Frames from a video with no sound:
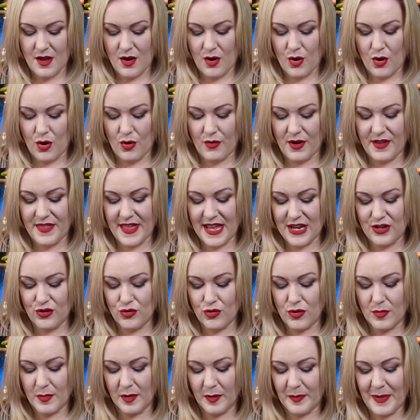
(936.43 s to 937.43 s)
Or are they
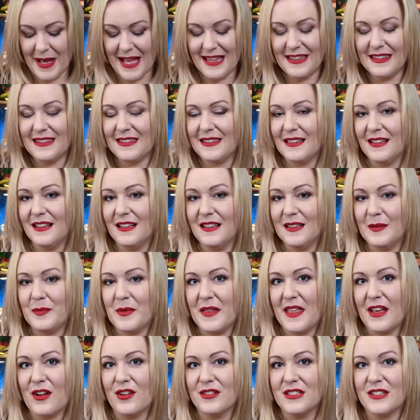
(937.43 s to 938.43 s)
normal pencils
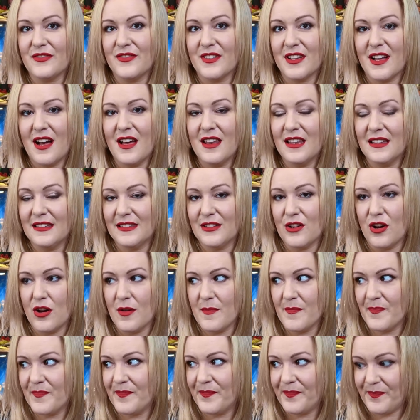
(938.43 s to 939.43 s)
that they've got different colours
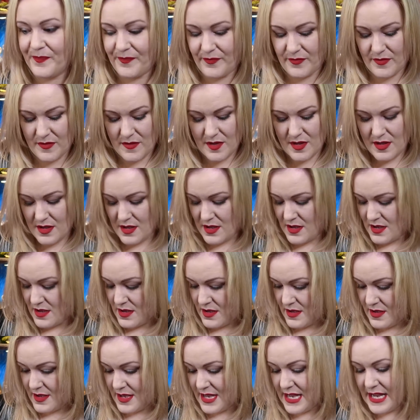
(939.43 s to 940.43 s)
on?
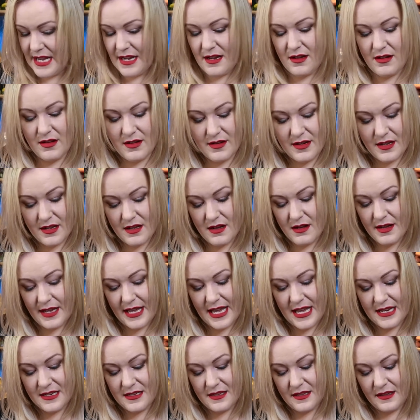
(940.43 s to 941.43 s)
Hang on, I can't
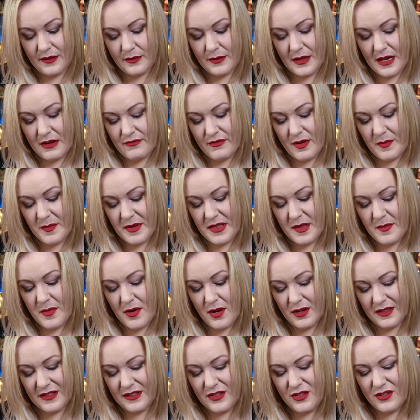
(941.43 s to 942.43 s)
get into this without ripping the
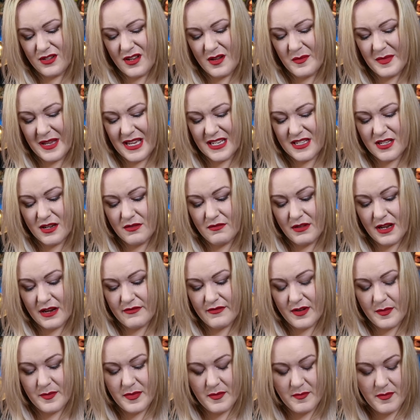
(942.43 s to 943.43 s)
box. And you know me, I don't like
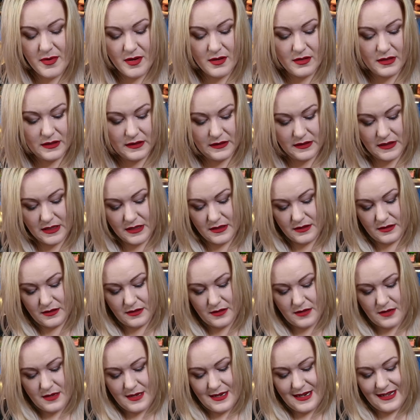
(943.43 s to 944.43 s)
ripping
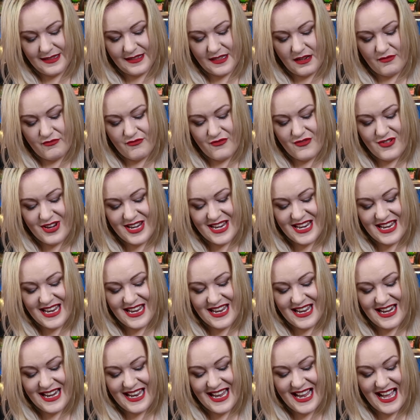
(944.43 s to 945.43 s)
boxes. Unless I
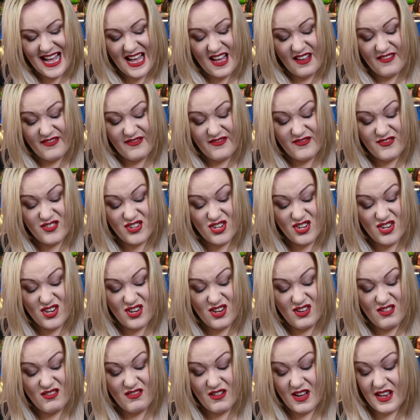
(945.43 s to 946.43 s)
really have
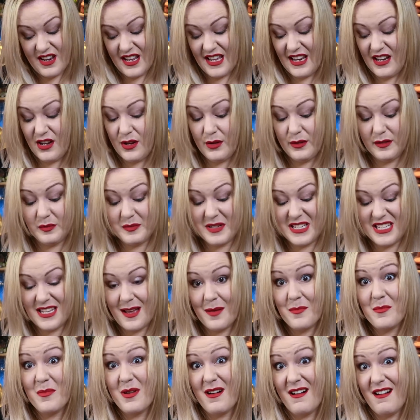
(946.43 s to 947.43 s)
to and I lose my
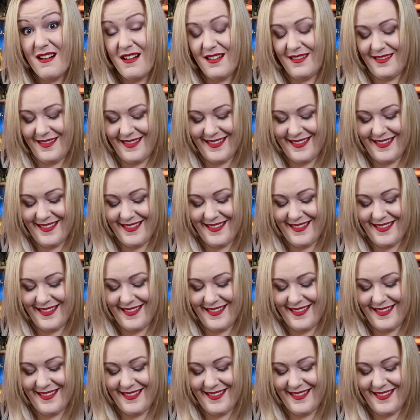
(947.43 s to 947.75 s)
temper.